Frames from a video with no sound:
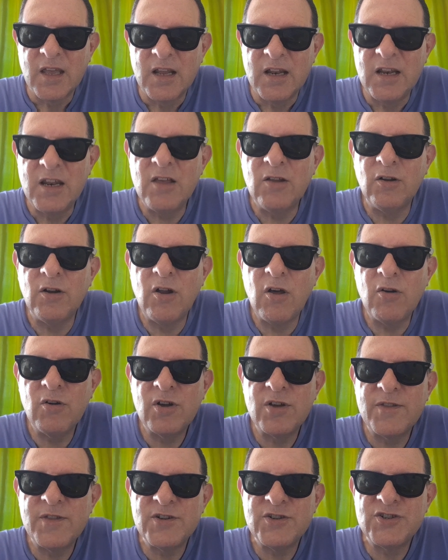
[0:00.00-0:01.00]
little
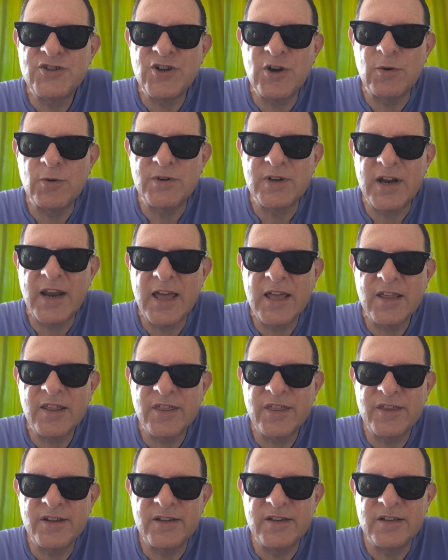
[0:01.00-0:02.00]
longer than shoulder
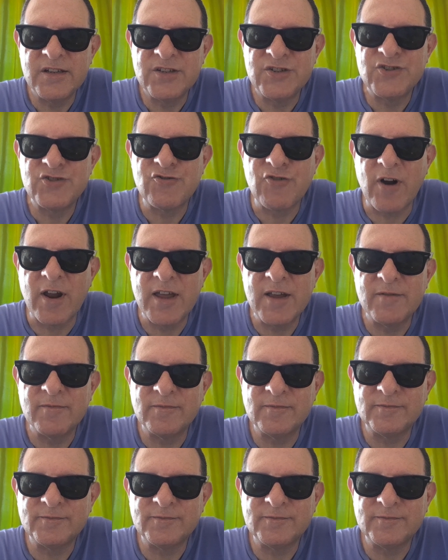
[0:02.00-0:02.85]
length, straight,